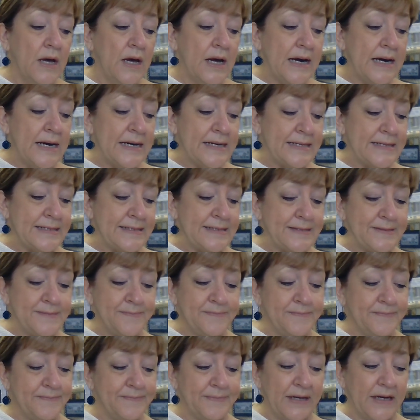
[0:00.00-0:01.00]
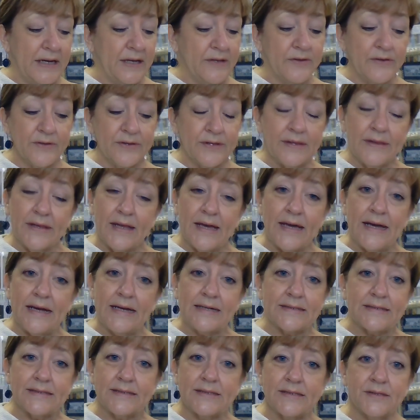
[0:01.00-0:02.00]
Other than
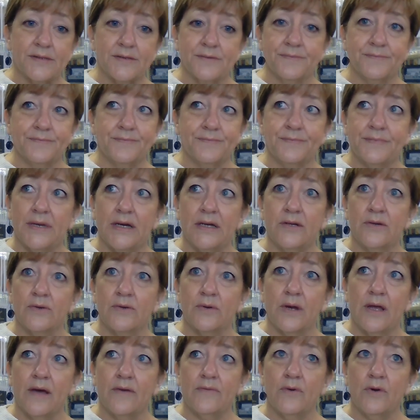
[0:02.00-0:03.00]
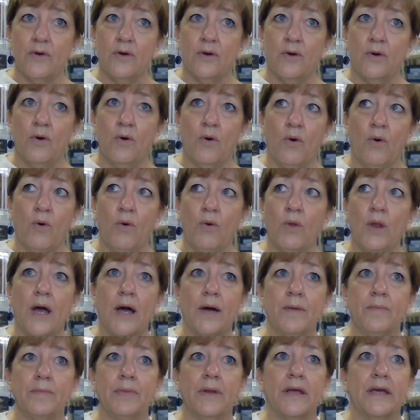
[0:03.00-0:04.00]
that, I don't have a whole
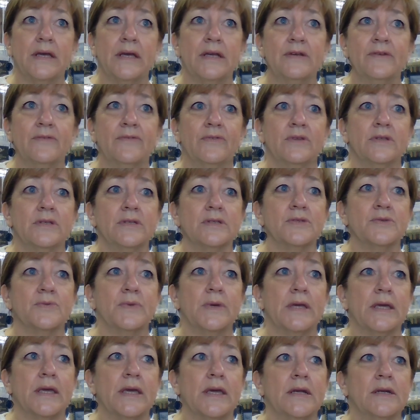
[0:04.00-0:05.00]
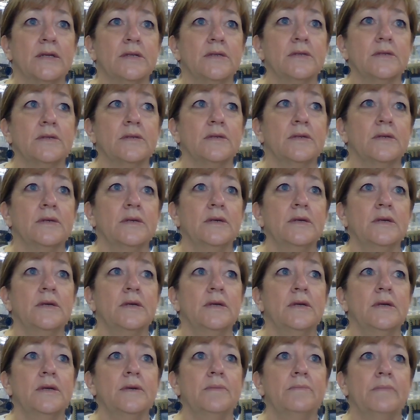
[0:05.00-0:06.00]
lot planned for this weekend.
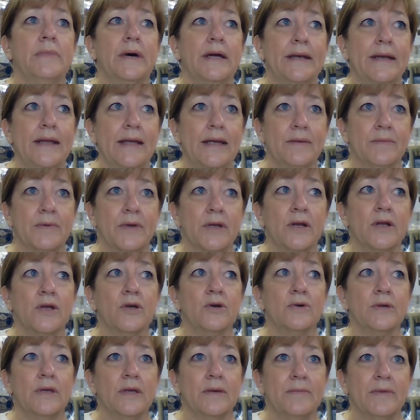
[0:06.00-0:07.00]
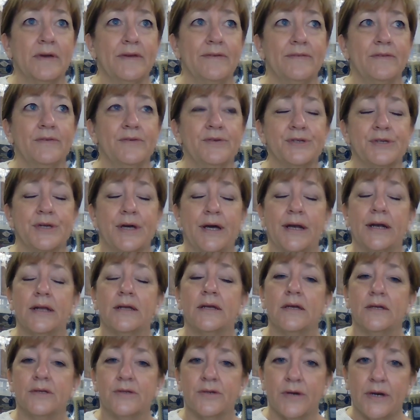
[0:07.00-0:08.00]
Monday, I'm going to go get my flu shot.
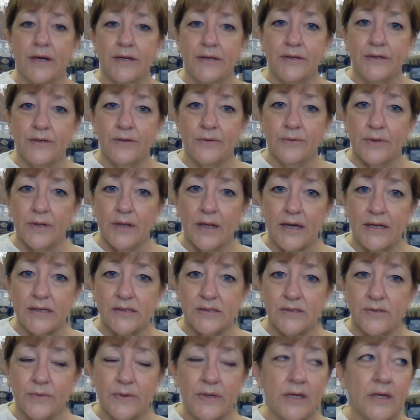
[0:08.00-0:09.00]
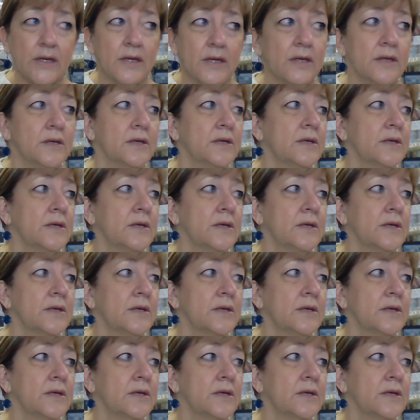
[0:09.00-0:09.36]
I tried to do it last week.